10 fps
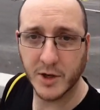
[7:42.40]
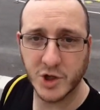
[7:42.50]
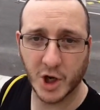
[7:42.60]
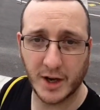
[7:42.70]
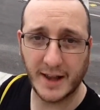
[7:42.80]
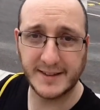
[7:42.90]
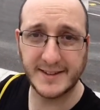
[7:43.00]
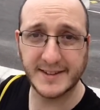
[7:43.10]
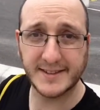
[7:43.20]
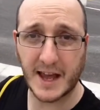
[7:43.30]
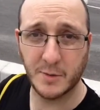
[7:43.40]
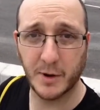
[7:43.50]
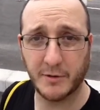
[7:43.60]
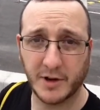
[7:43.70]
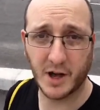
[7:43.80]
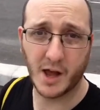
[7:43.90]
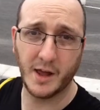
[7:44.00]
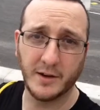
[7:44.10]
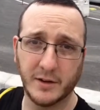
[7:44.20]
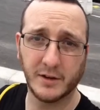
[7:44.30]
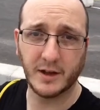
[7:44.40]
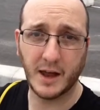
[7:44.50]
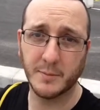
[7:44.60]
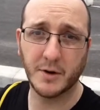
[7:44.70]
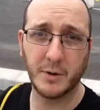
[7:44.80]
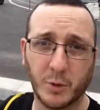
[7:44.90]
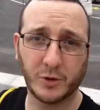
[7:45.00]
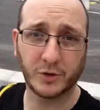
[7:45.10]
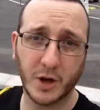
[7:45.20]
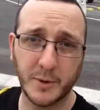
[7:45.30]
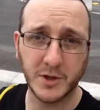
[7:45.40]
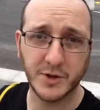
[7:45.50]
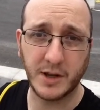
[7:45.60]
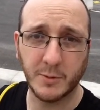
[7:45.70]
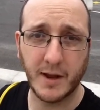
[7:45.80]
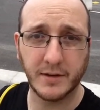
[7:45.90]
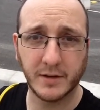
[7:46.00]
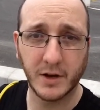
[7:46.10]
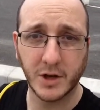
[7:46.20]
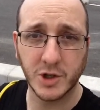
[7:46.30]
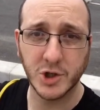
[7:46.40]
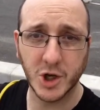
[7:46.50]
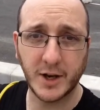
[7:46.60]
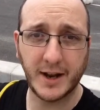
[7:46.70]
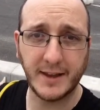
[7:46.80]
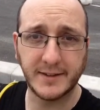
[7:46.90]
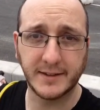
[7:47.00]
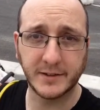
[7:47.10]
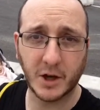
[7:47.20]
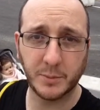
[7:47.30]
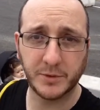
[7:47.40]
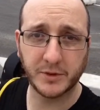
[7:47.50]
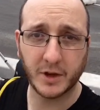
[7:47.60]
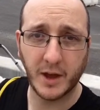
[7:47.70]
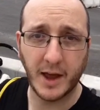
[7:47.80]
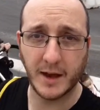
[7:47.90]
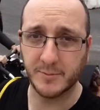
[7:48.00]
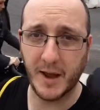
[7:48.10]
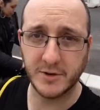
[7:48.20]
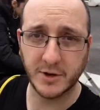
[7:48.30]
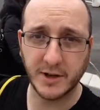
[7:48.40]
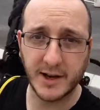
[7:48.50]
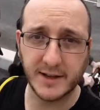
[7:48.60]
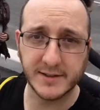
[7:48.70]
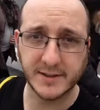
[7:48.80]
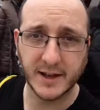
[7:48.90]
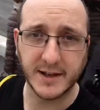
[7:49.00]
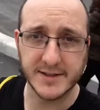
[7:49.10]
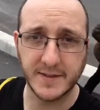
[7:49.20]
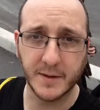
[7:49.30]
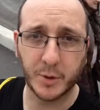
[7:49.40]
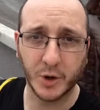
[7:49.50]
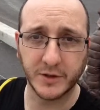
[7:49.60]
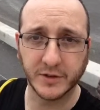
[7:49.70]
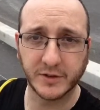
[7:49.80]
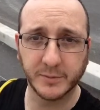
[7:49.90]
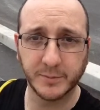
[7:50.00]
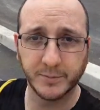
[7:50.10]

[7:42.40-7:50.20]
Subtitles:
Jean Alesi Sauber retired, and Murray Walker's commentary went, Jean Alesi stops and Pedro Diniz is in the points.